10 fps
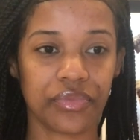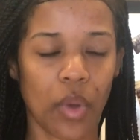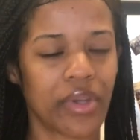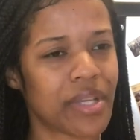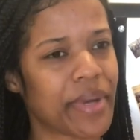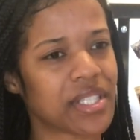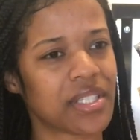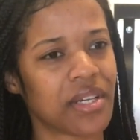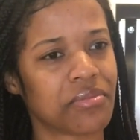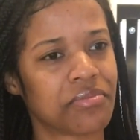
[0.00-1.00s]
What was I about to
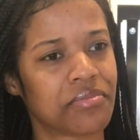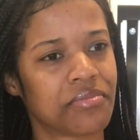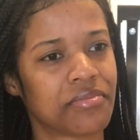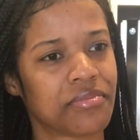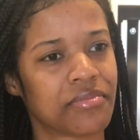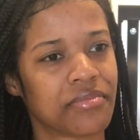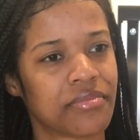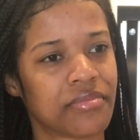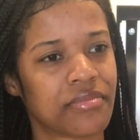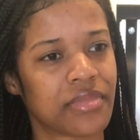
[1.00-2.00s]
say?
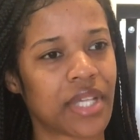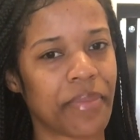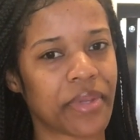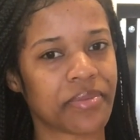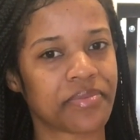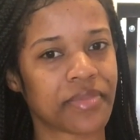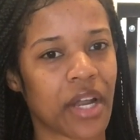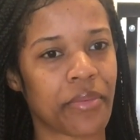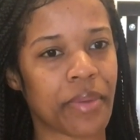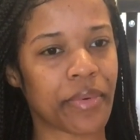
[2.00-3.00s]
Something, I
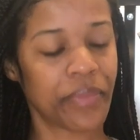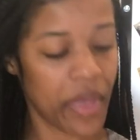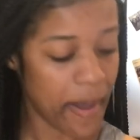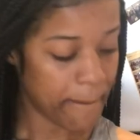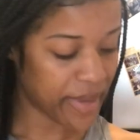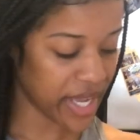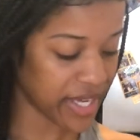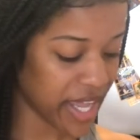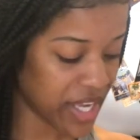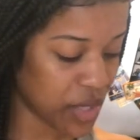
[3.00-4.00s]
don't remember. But
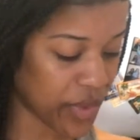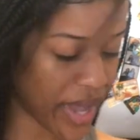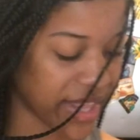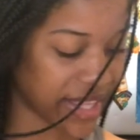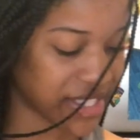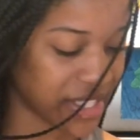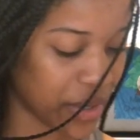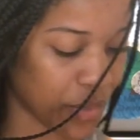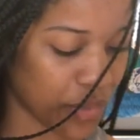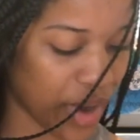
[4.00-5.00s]
anyway, let's
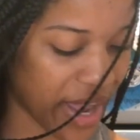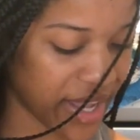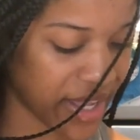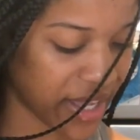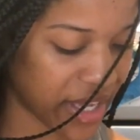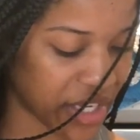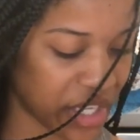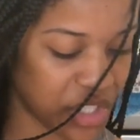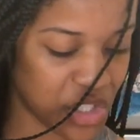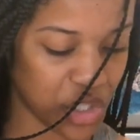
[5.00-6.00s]
get right
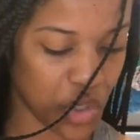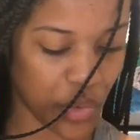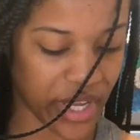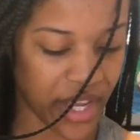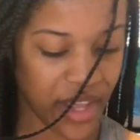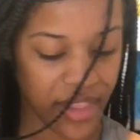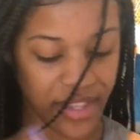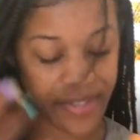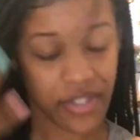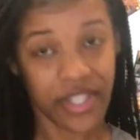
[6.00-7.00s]
into it.
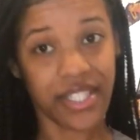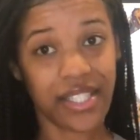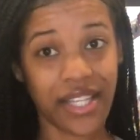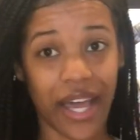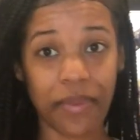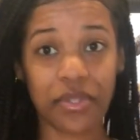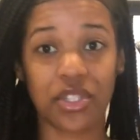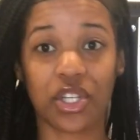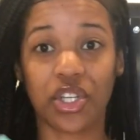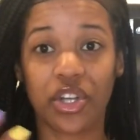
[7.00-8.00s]
These are the steps
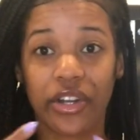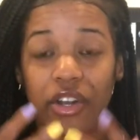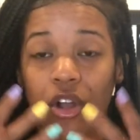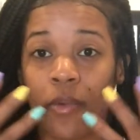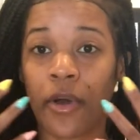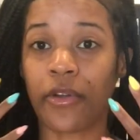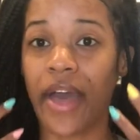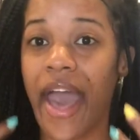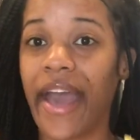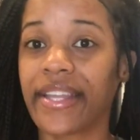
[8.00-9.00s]
to cure your hormonal
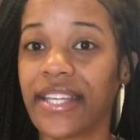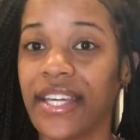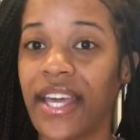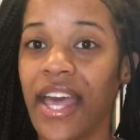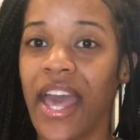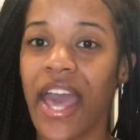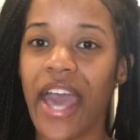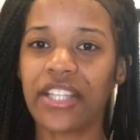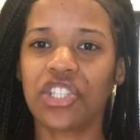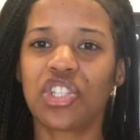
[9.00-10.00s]
acne
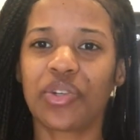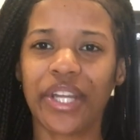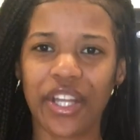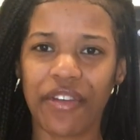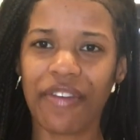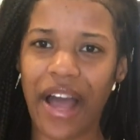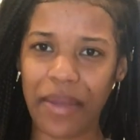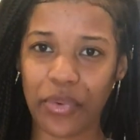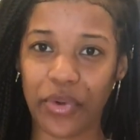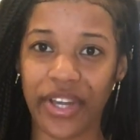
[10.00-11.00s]
and to shrink your
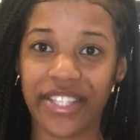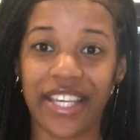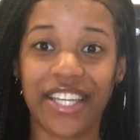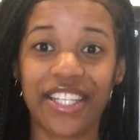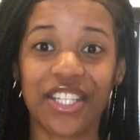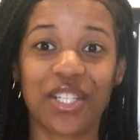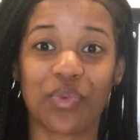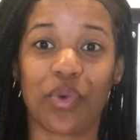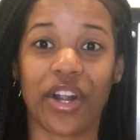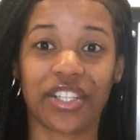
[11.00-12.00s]
fibroids. And it just
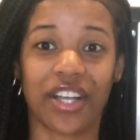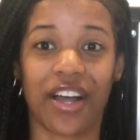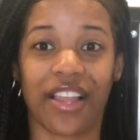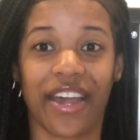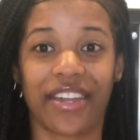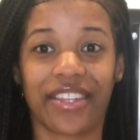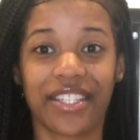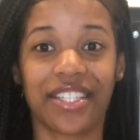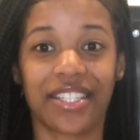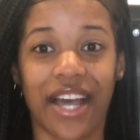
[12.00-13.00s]
works, y'all. Like, this
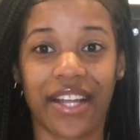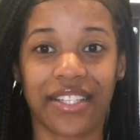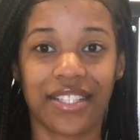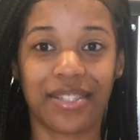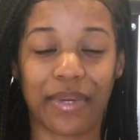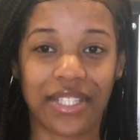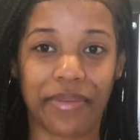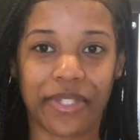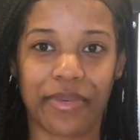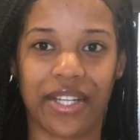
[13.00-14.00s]
is the tightest my
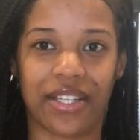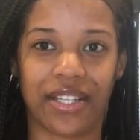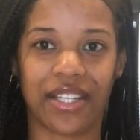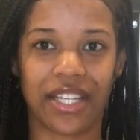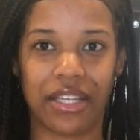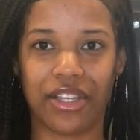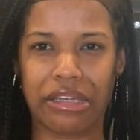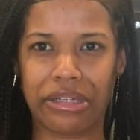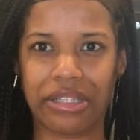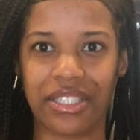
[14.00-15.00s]
stomach's been in
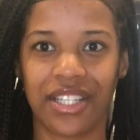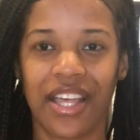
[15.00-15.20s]
years.